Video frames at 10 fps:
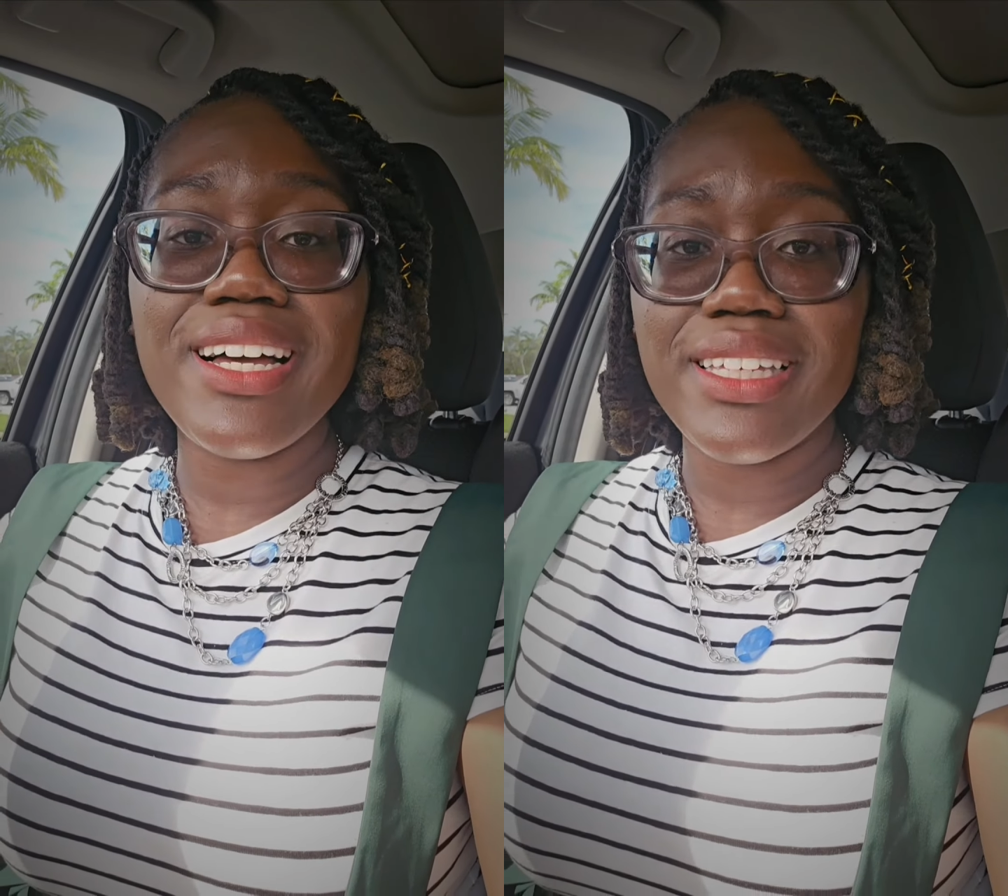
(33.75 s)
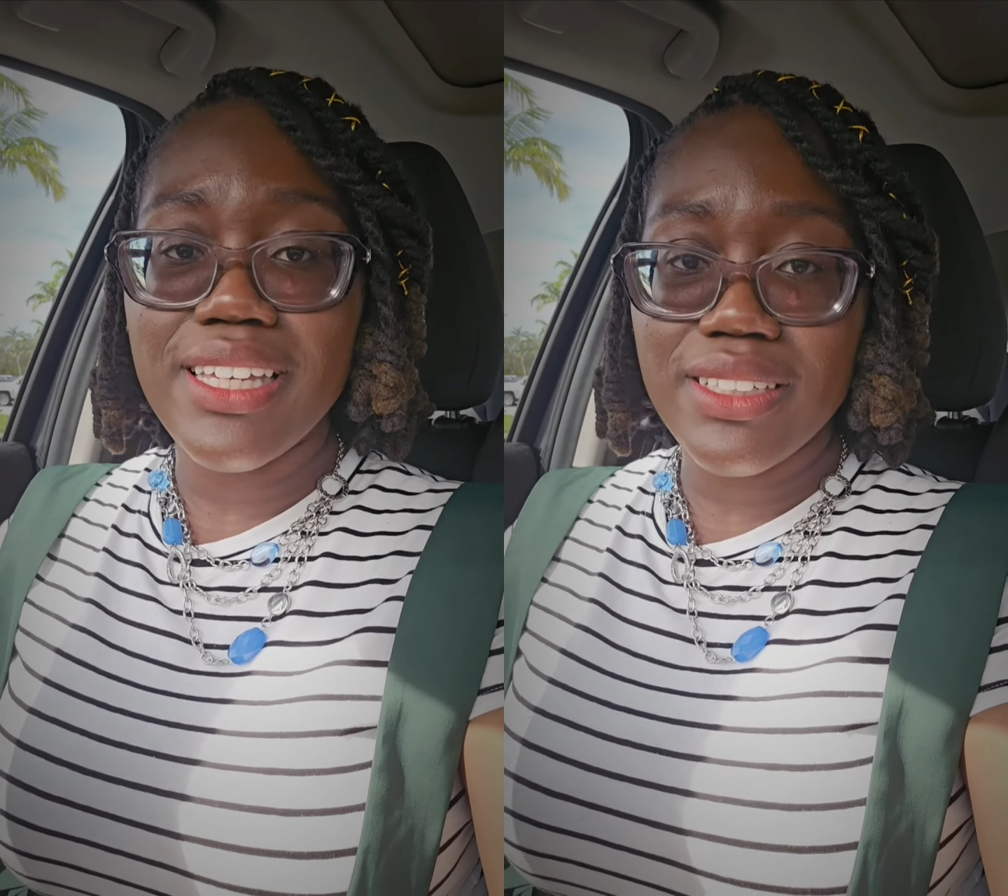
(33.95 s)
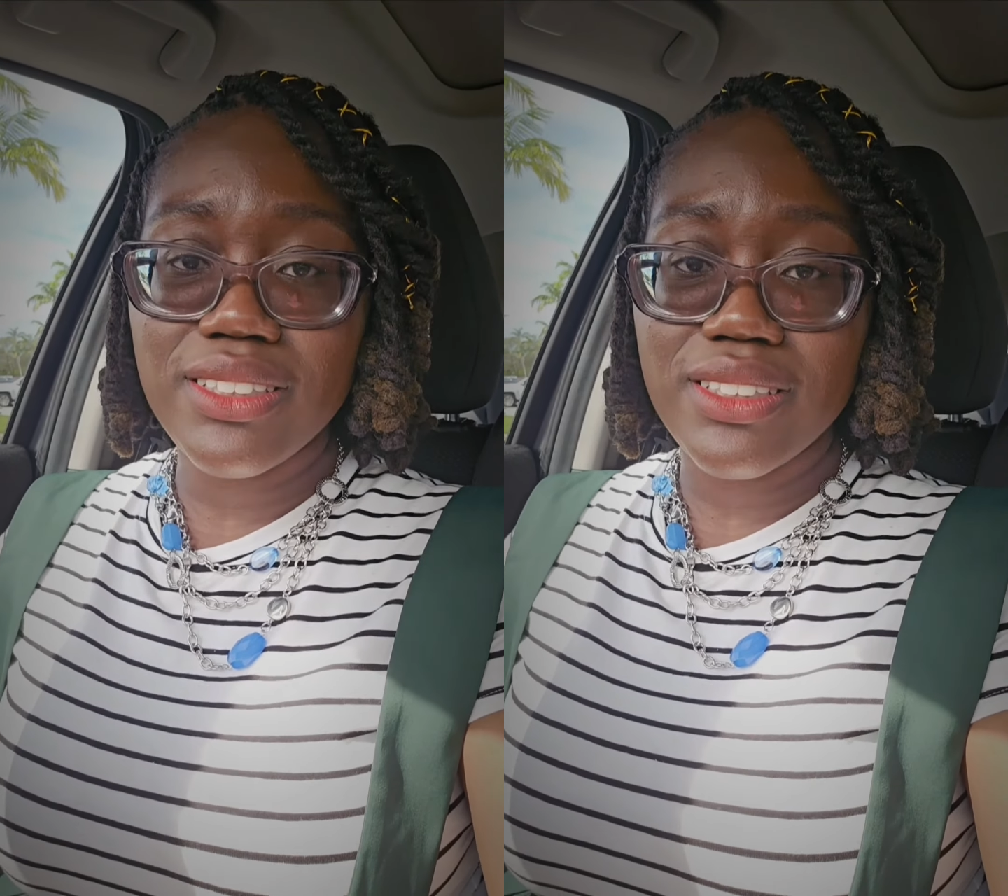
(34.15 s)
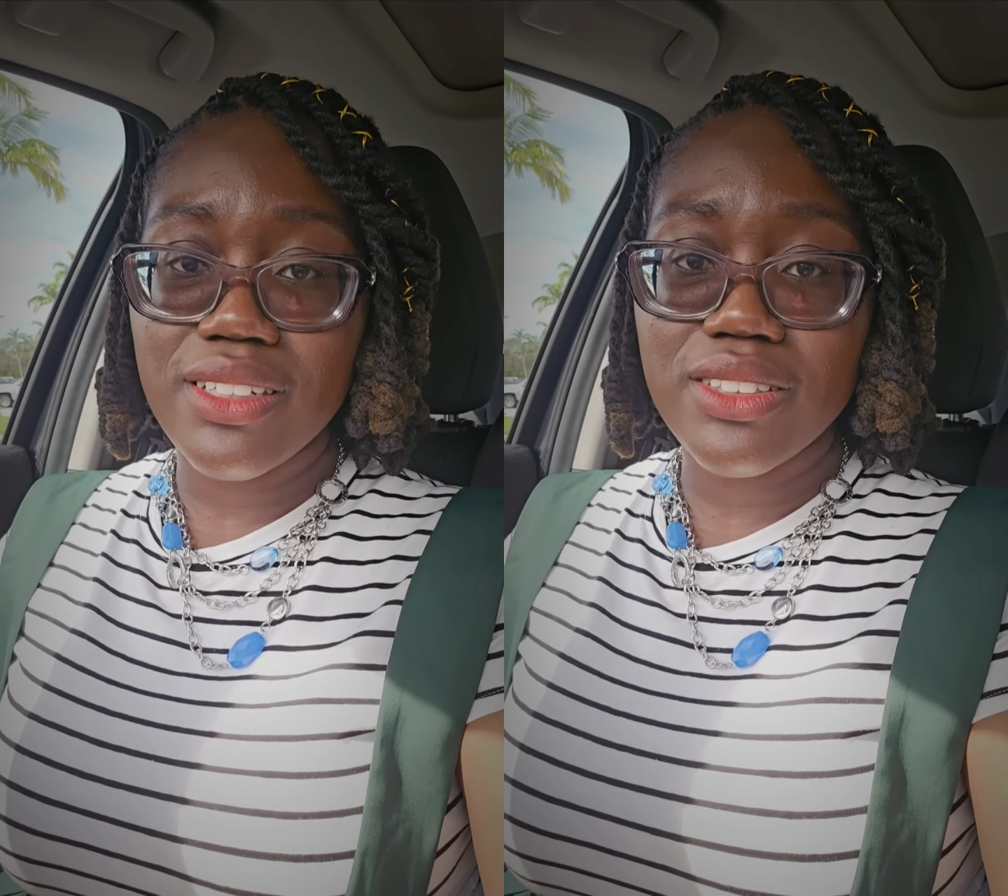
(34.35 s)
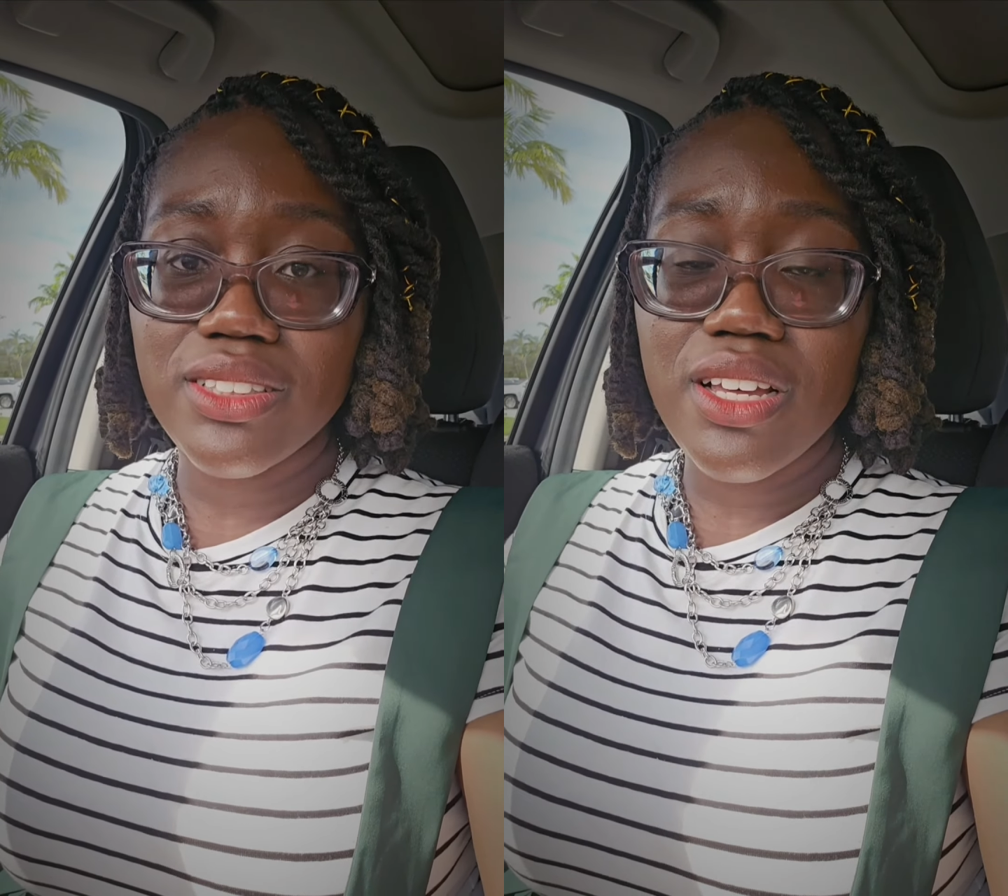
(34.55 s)
against
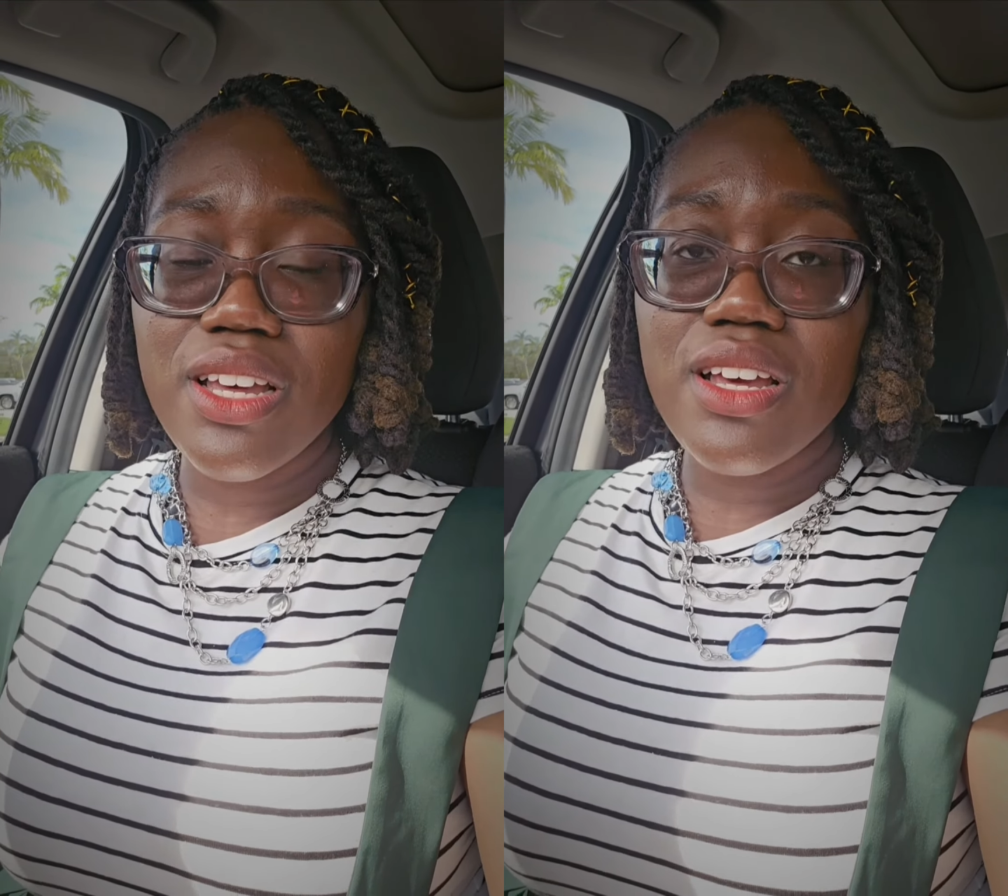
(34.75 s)
us.